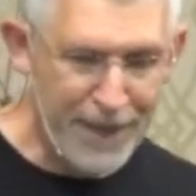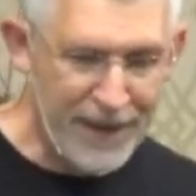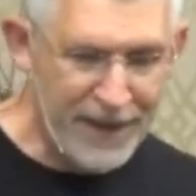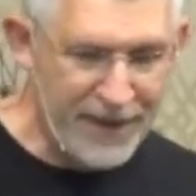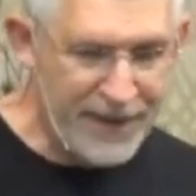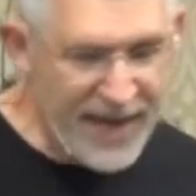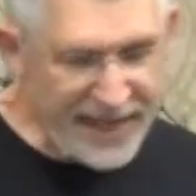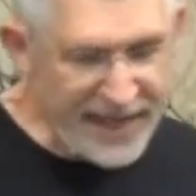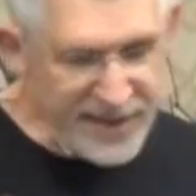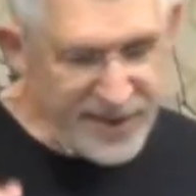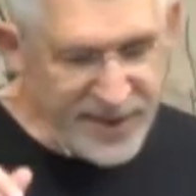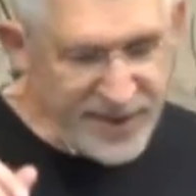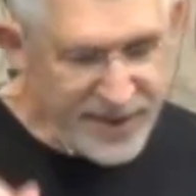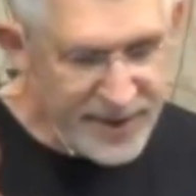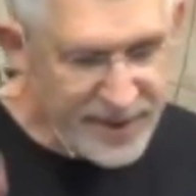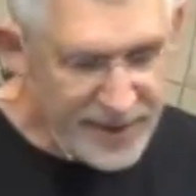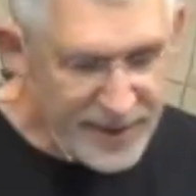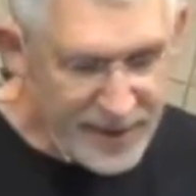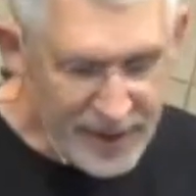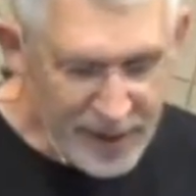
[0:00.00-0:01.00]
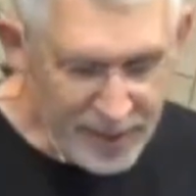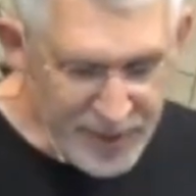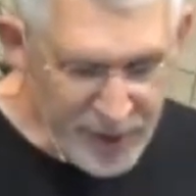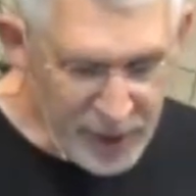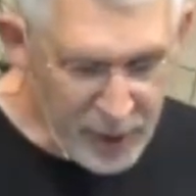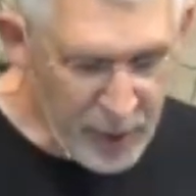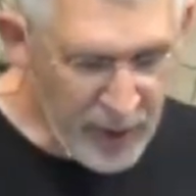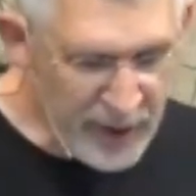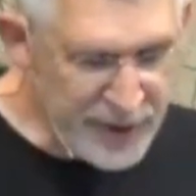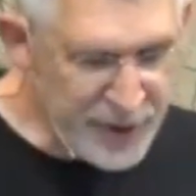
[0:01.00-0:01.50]
Next comes a
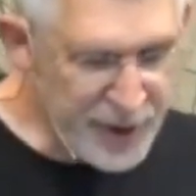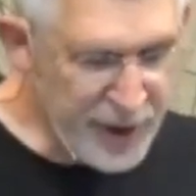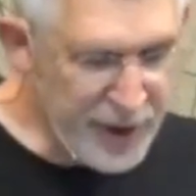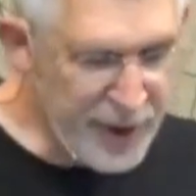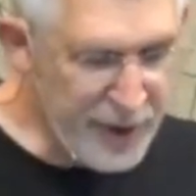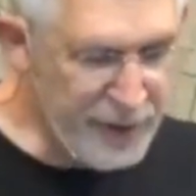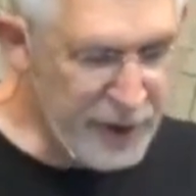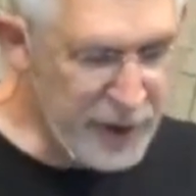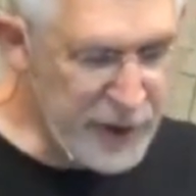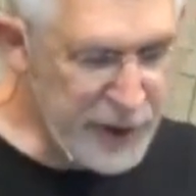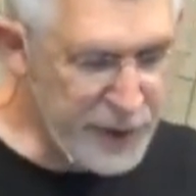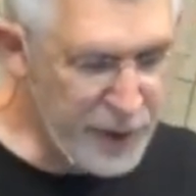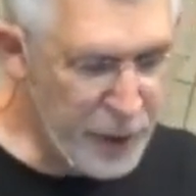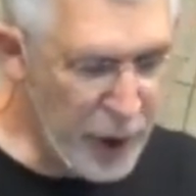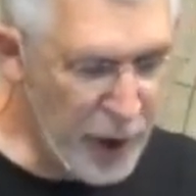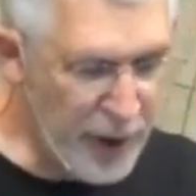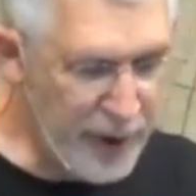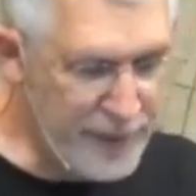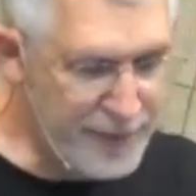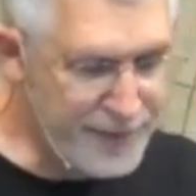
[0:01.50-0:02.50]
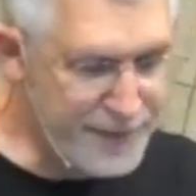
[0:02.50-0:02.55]
question in verse 4.